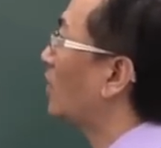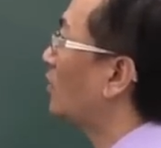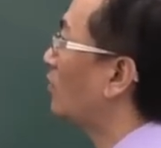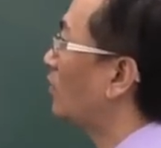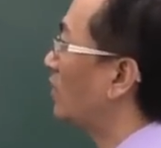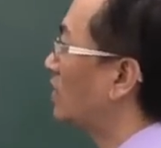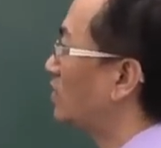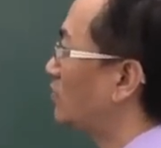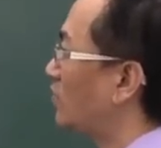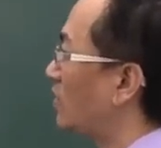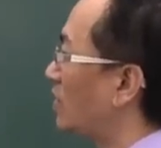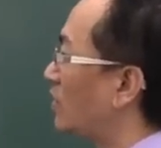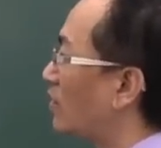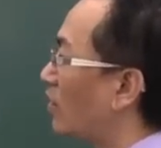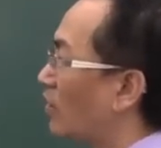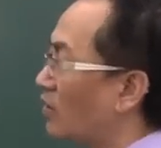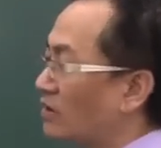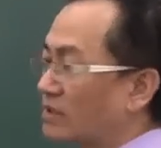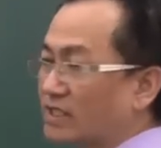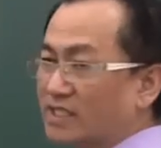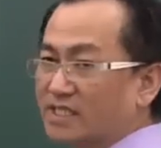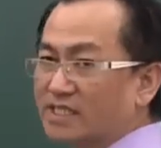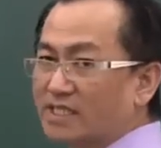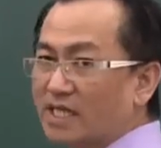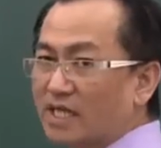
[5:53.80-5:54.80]
which we call
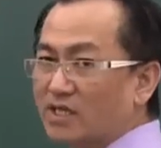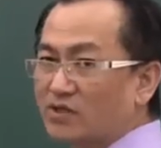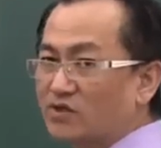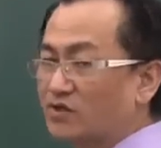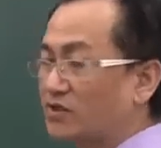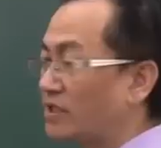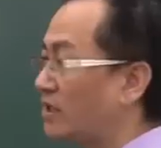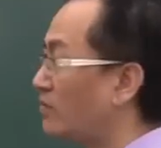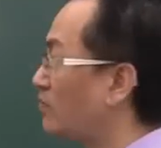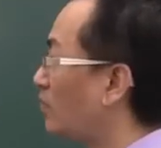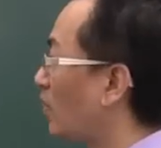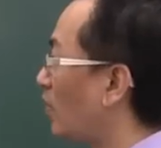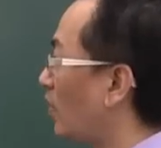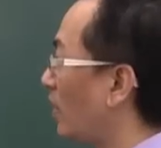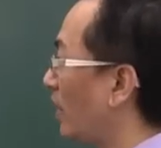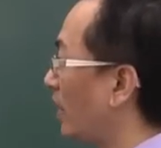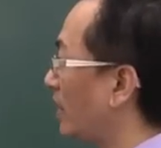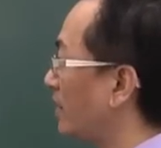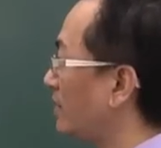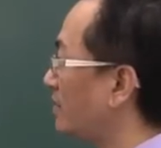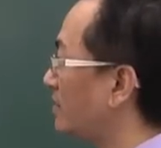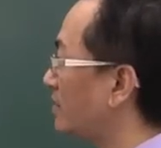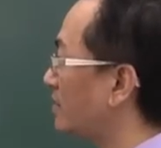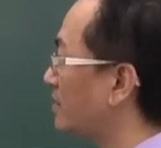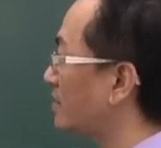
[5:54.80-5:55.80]
the stationary
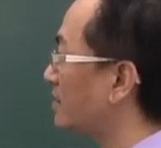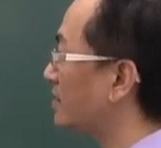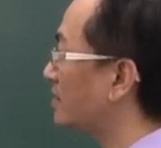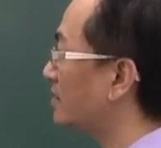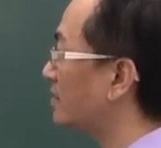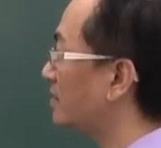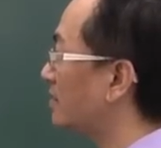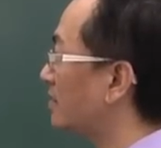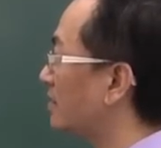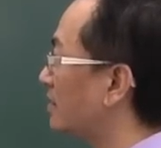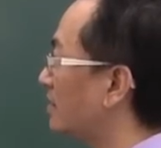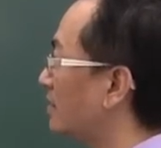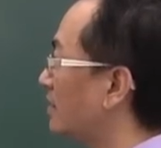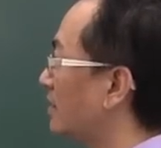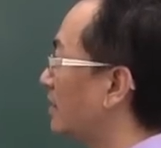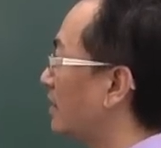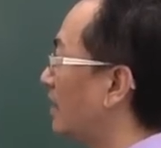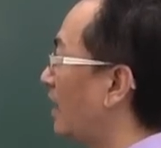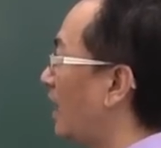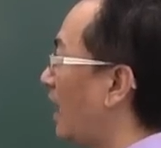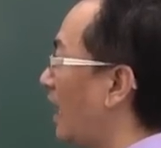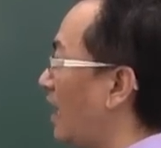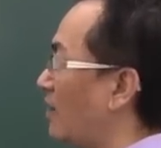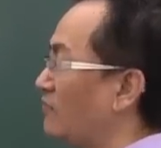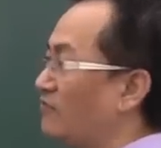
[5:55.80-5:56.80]
points,
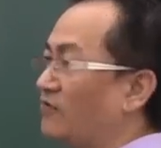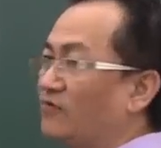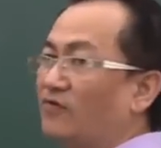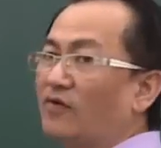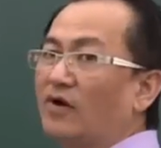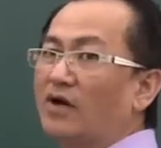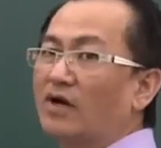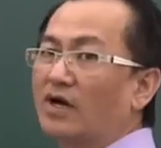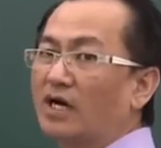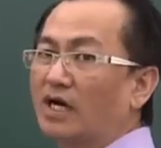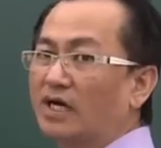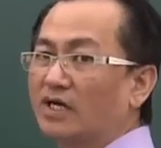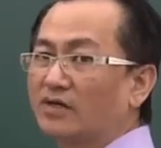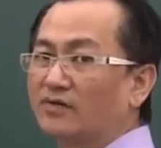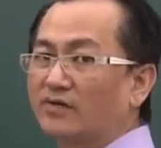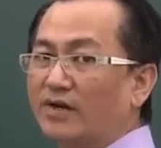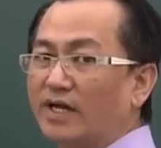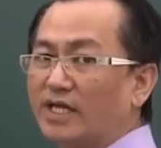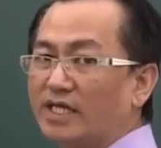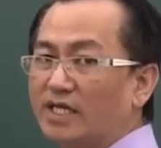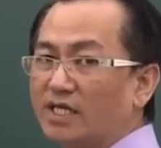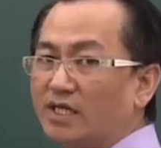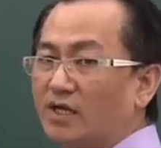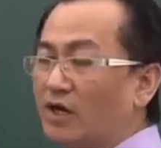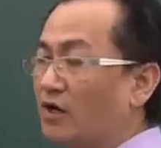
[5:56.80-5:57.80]
have a
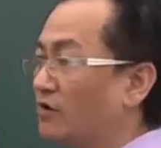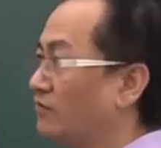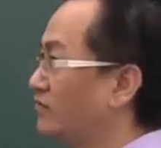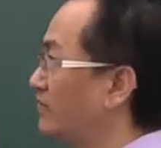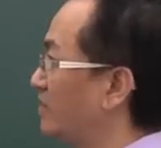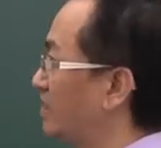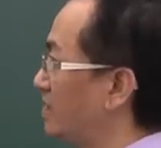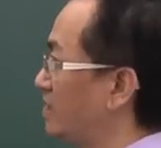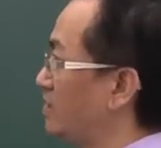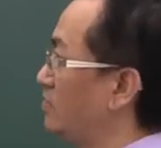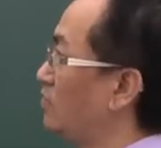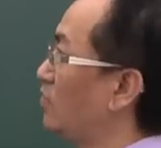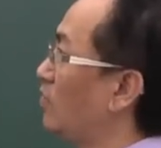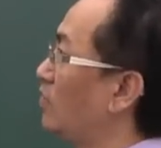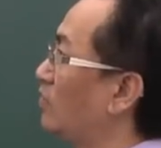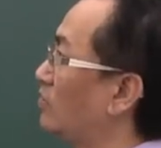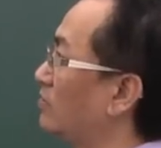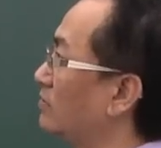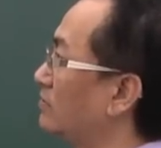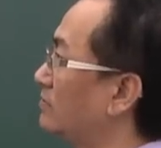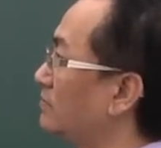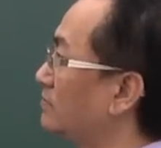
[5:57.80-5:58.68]
gradient of zero.